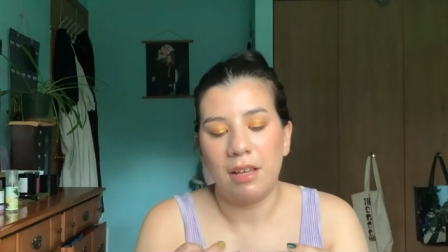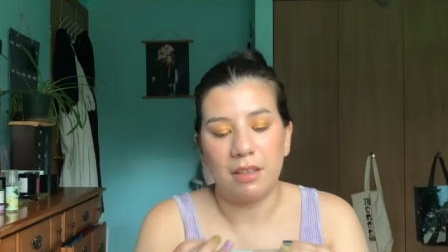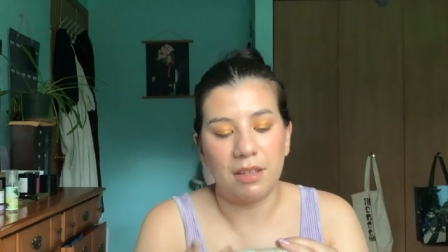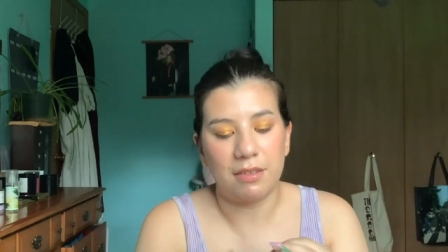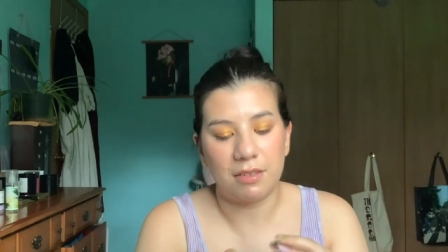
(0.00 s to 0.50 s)

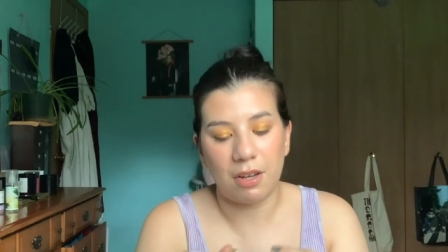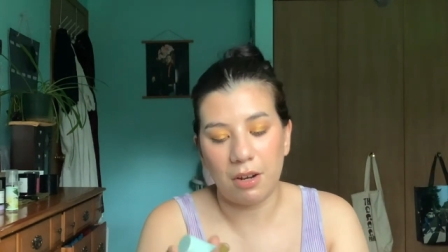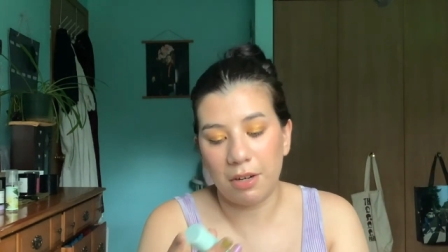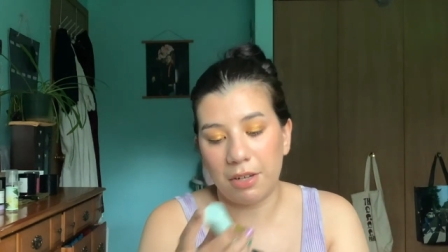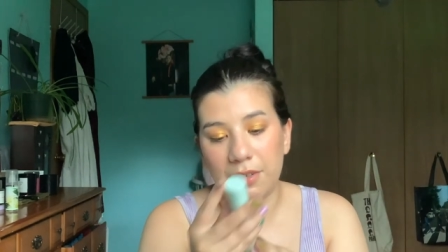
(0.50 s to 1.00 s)
this
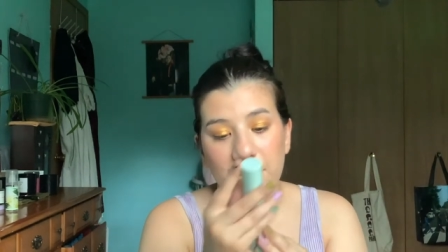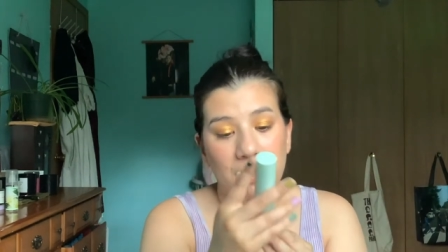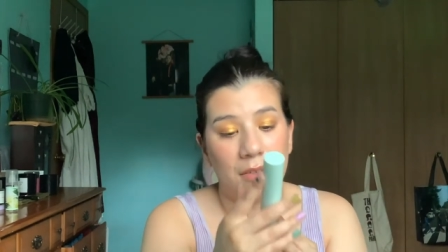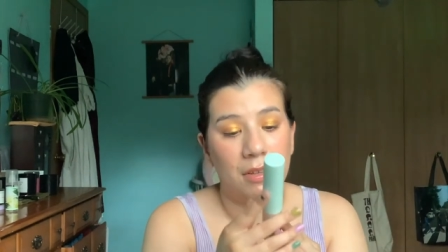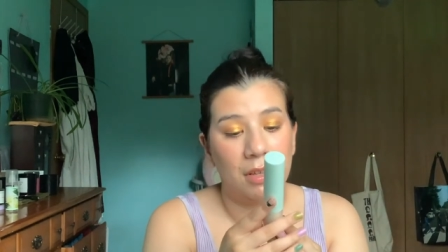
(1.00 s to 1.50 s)
Tarte
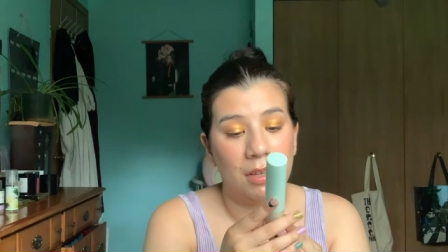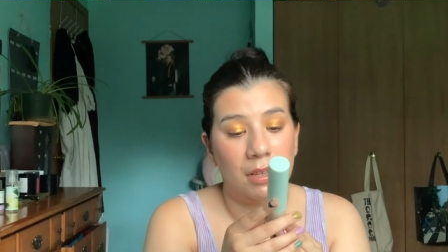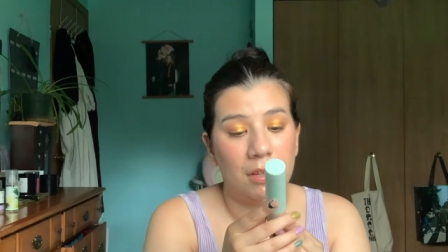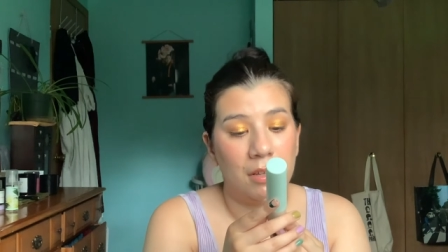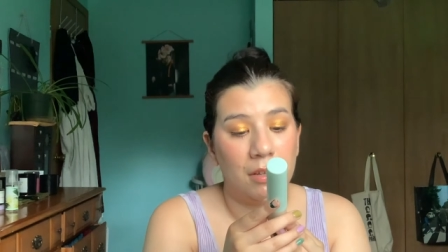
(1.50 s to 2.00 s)

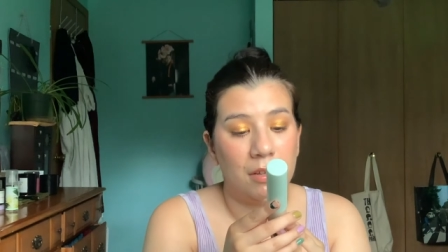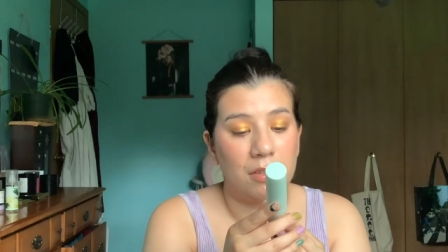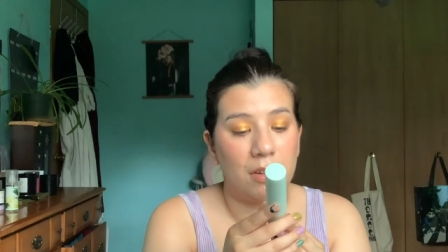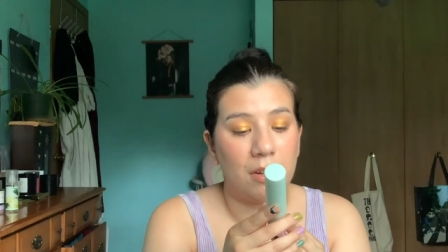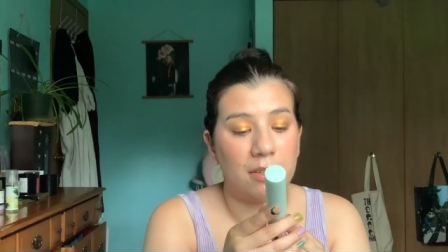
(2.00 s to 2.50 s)

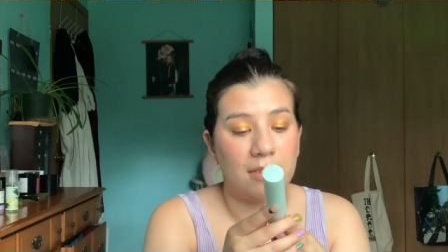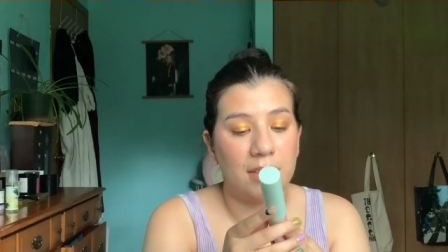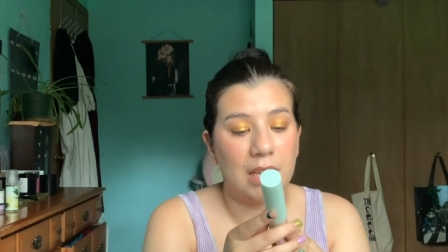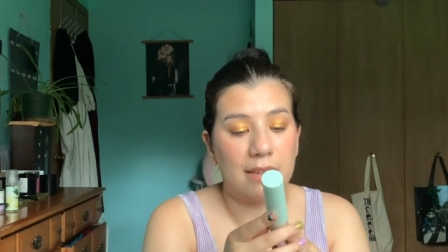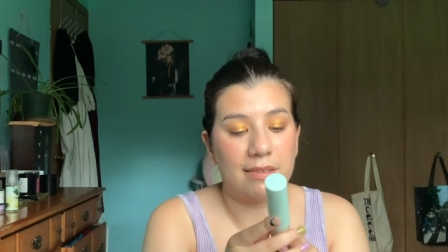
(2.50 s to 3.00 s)
Tarte
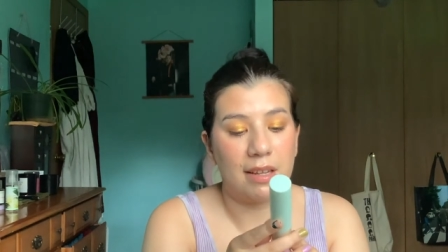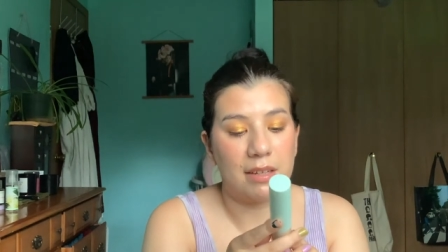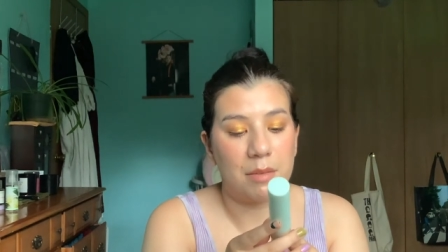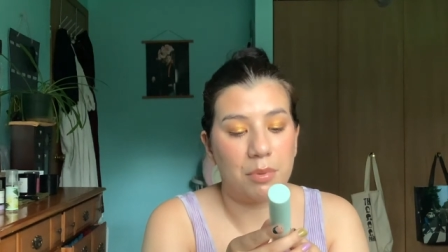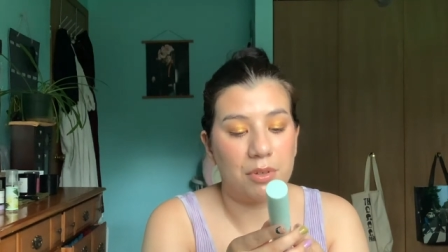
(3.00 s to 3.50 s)
C Set
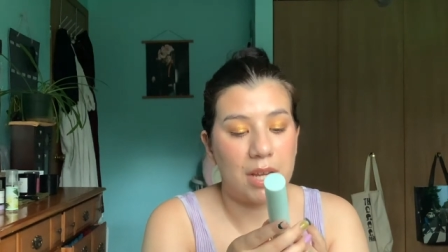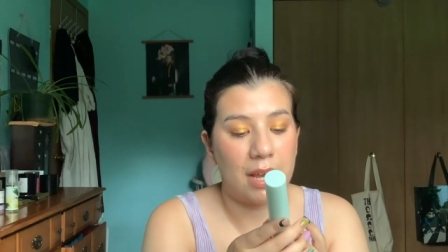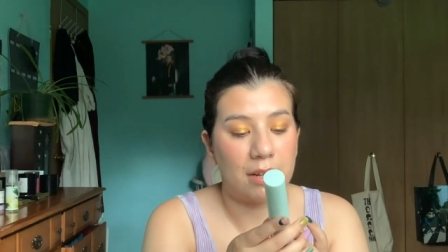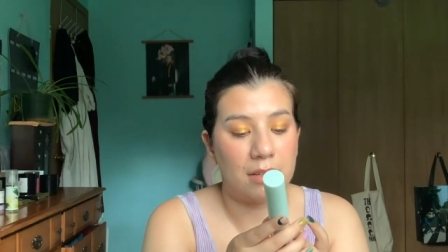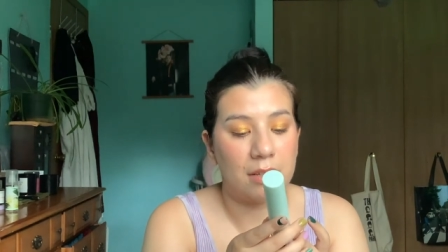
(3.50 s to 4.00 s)
and
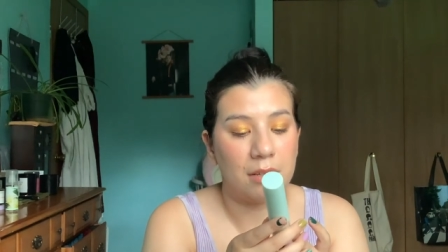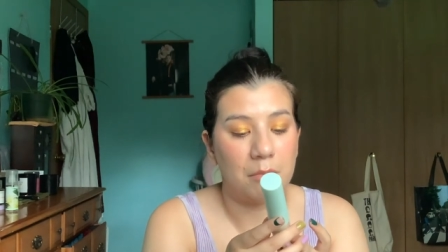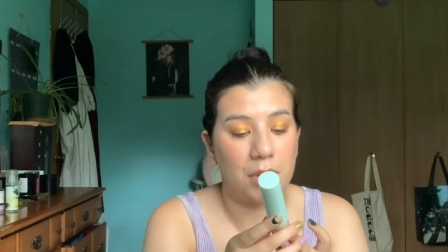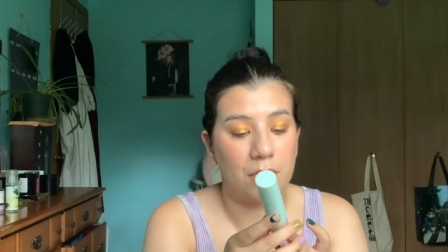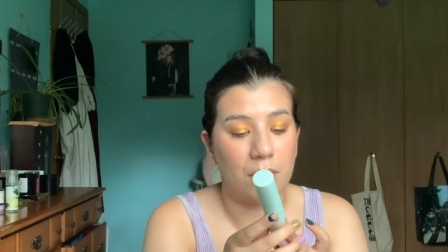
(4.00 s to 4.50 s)
Protect
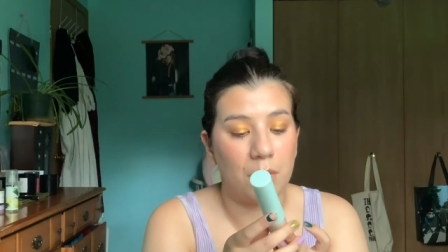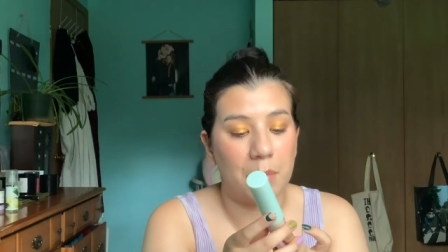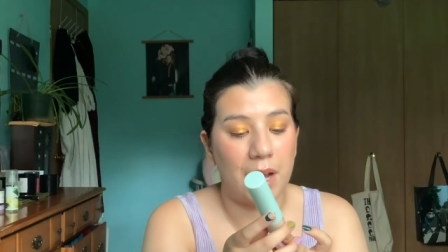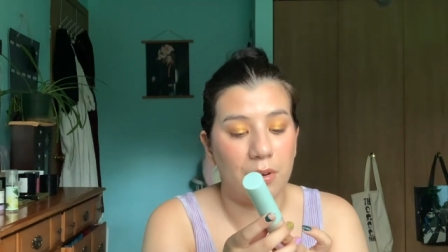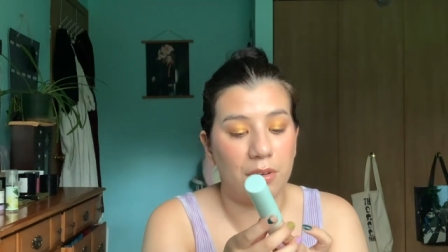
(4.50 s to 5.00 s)
Mineral
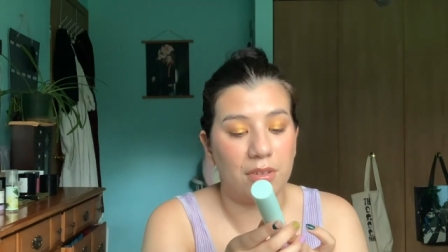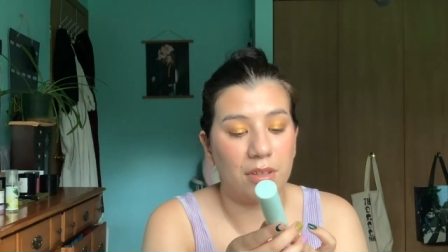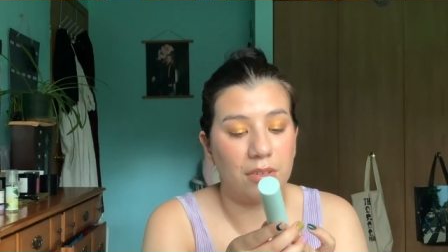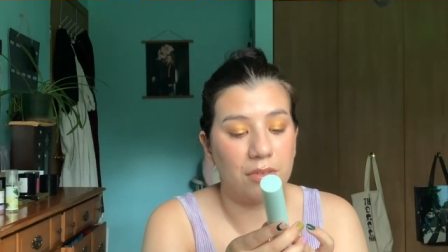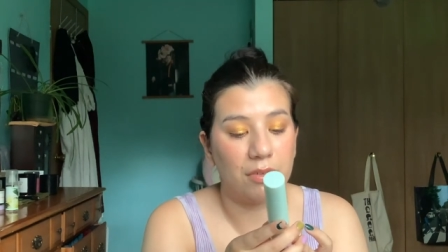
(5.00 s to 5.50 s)
Powder
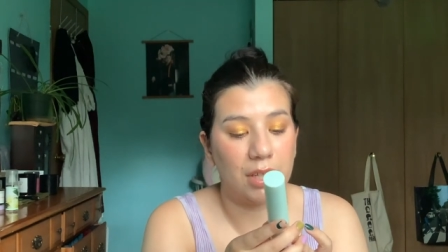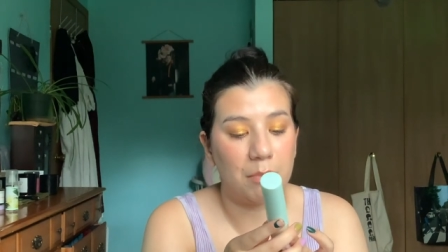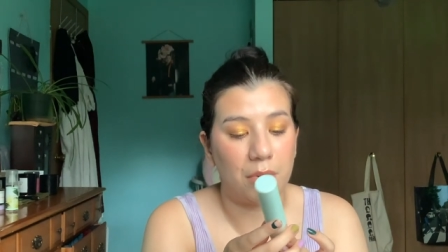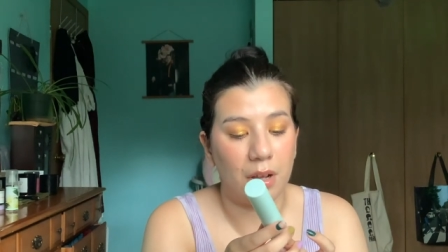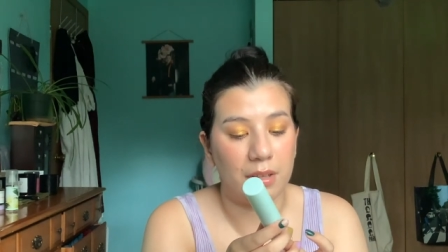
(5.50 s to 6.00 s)

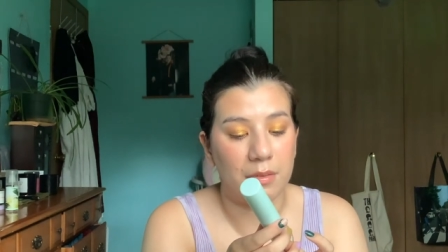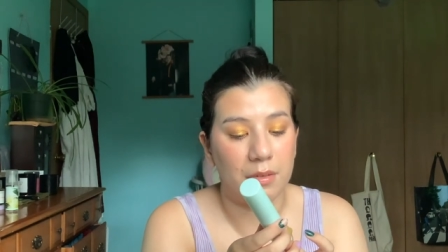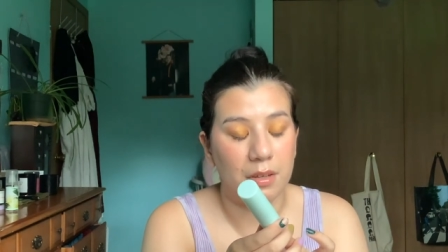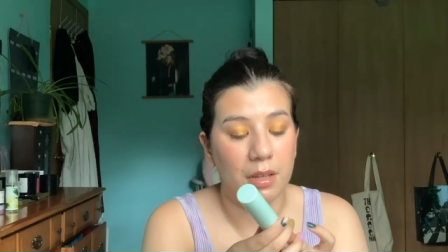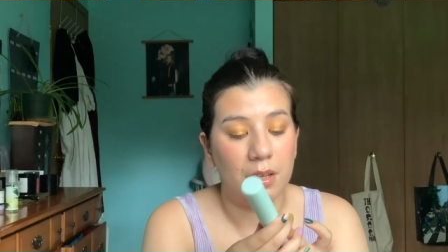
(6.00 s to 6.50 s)
Sunscreen Broad
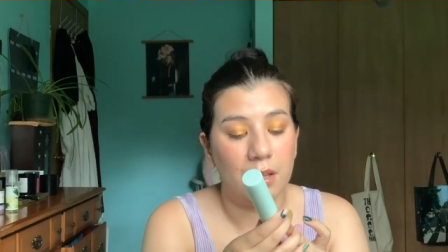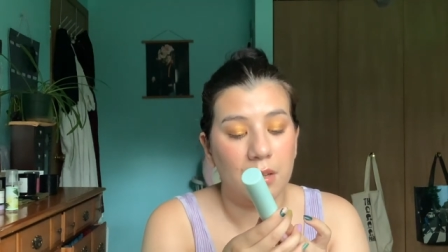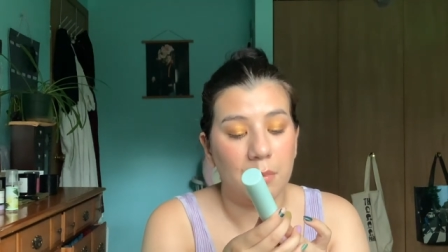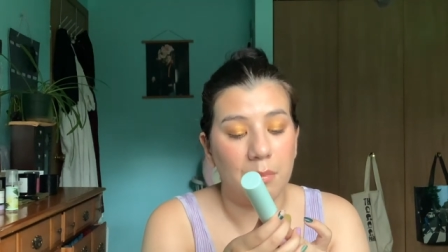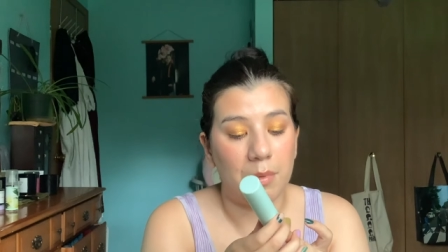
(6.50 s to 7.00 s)

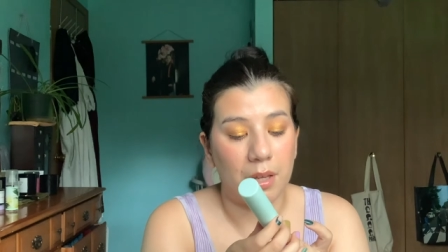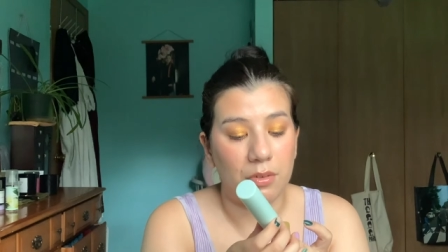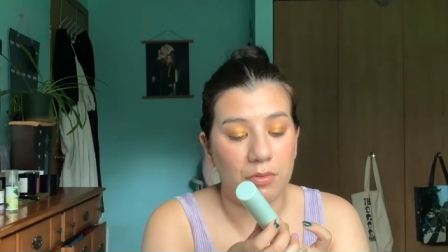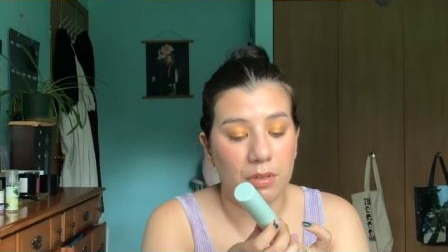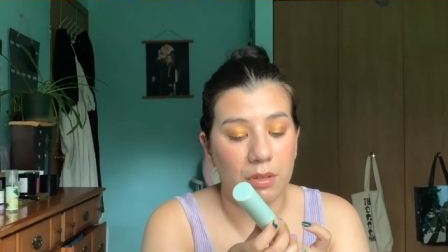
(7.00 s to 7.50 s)

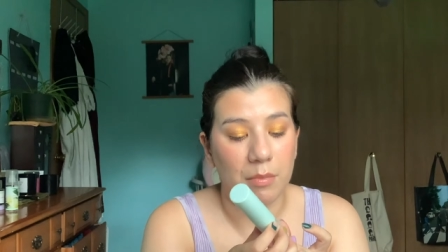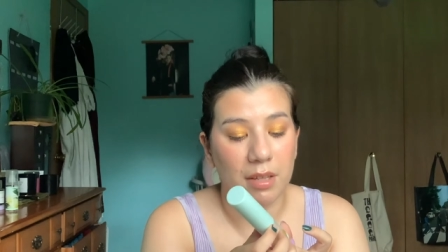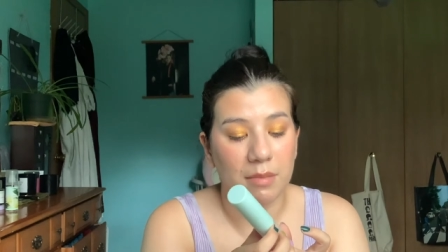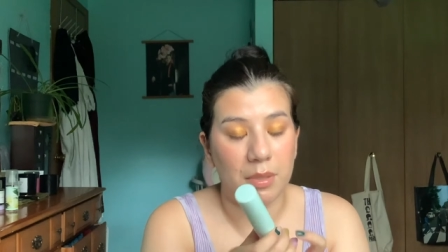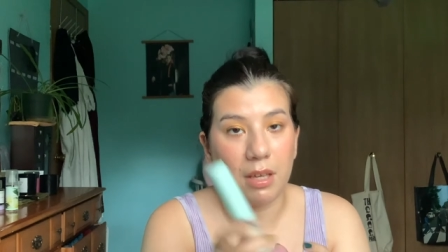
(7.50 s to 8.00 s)
Spectrum
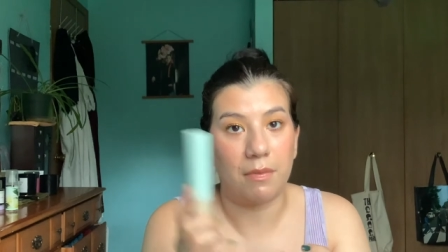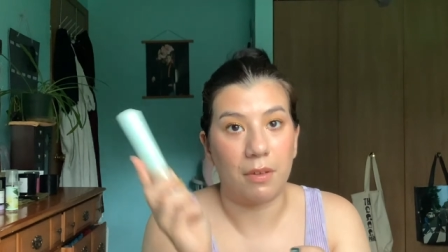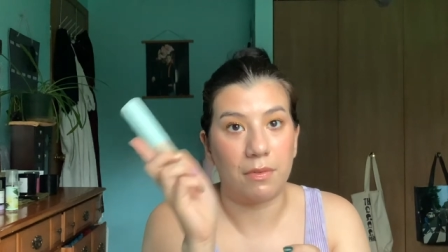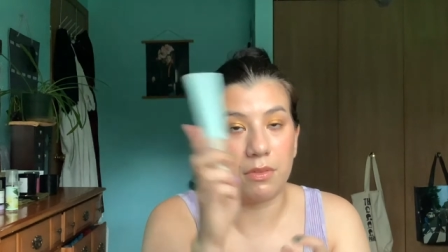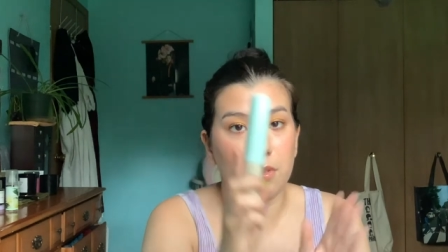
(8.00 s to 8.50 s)
S P F
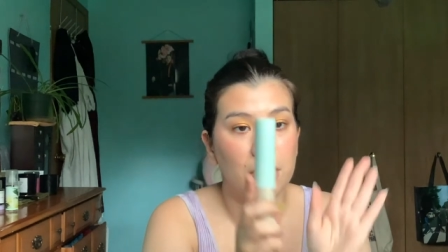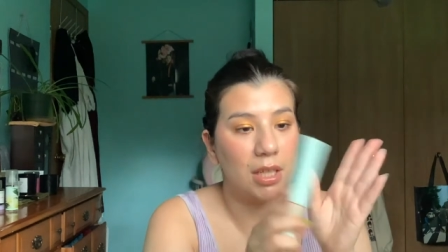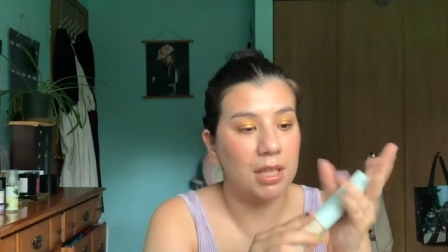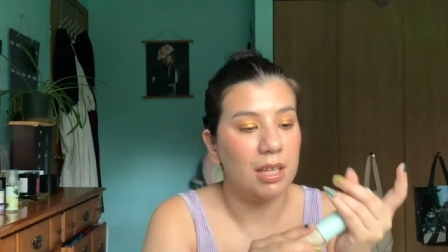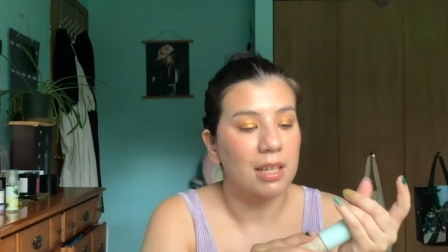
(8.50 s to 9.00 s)
of
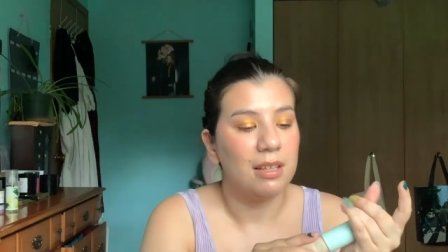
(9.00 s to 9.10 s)
thirty.